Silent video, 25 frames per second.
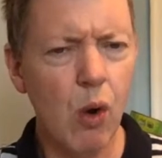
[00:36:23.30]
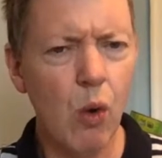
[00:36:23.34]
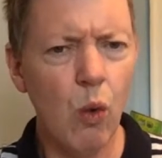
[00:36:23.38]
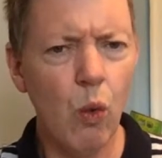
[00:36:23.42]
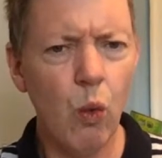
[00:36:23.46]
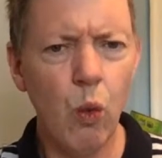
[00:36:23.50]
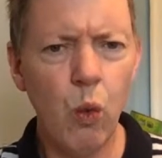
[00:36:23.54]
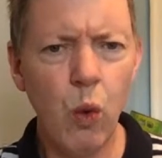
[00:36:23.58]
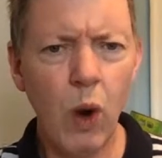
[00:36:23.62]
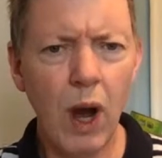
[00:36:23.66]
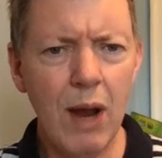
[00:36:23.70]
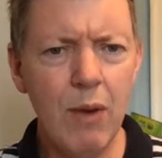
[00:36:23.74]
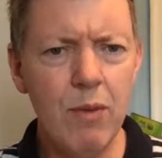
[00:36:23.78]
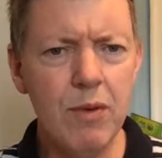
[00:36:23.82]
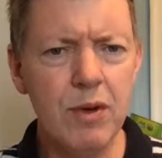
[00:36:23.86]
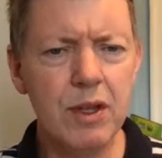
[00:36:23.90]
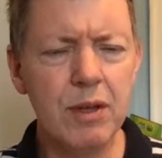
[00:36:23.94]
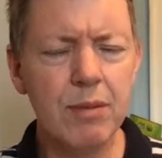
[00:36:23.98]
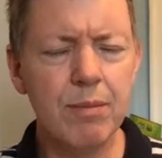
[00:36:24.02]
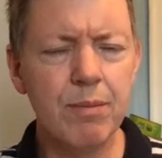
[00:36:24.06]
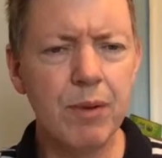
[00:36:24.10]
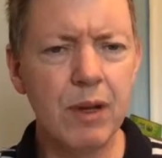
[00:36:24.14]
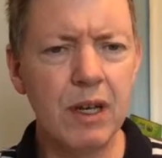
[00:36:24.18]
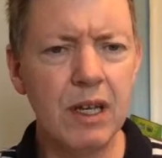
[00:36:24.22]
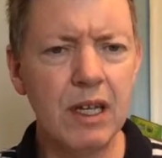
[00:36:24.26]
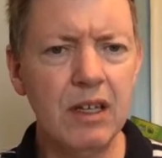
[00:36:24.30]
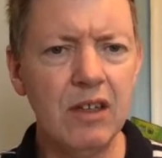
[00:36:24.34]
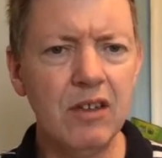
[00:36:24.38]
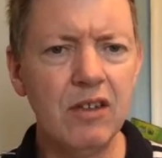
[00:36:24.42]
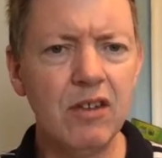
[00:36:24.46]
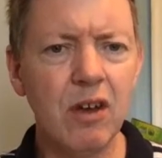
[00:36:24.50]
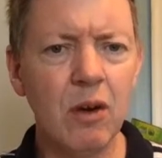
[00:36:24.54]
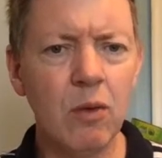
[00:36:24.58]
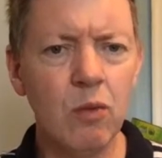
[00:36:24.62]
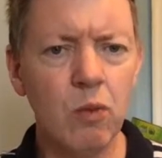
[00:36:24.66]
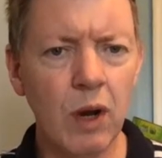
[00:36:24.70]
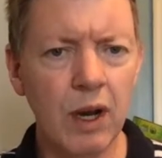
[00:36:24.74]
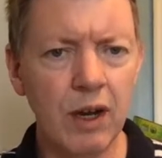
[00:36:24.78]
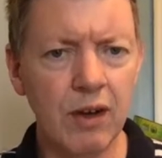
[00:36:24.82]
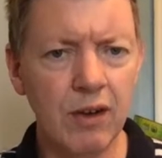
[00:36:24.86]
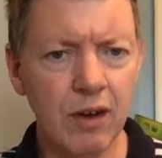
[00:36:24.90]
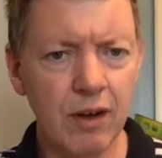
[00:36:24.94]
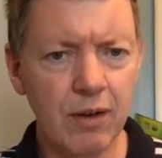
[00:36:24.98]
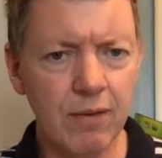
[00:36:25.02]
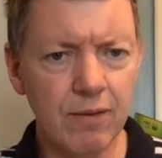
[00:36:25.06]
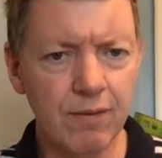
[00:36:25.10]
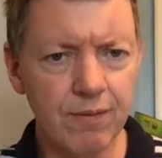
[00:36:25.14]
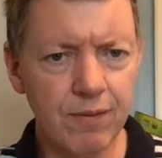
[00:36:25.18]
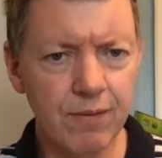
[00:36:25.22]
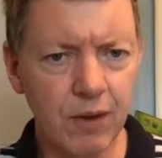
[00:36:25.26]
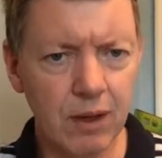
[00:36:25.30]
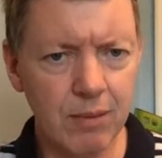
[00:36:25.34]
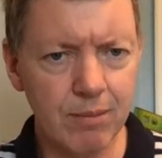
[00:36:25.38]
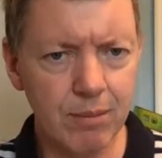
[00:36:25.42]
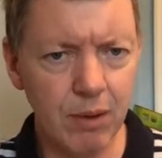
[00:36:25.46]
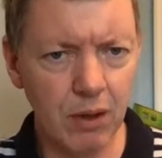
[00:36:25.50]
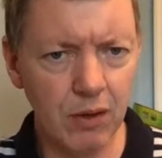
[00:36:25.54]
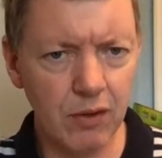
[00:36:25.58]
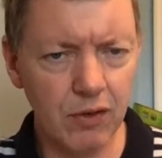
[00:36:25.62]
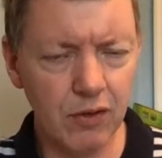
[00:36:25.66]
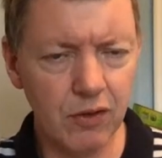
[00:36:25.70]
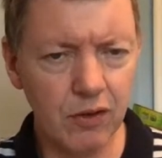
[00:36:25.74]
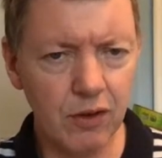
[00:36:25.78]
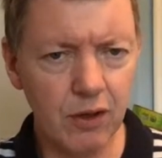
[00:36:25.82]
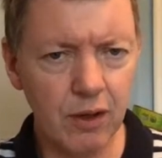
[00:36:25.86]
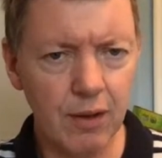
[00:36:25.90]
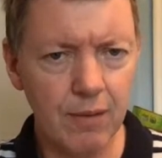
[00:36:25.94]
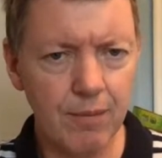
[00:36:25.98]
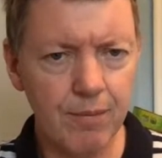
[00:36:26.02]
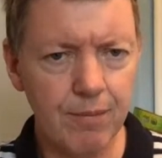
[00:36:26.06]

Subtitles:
Why were the police waiting for a bus?